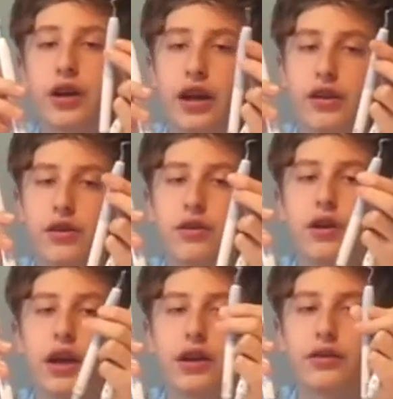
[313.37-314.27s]

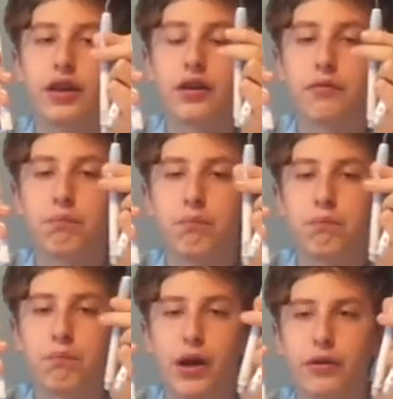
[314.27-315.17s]
handle, and it's like
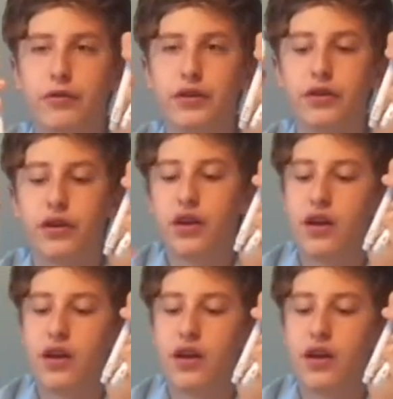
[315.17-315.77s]
better feel.